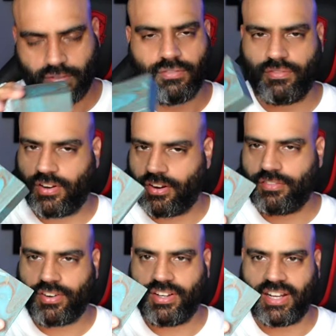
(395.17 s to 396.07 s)
very,
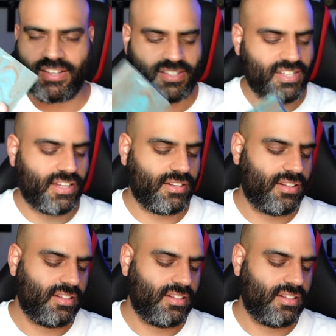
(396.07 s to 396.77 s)
very nice scent.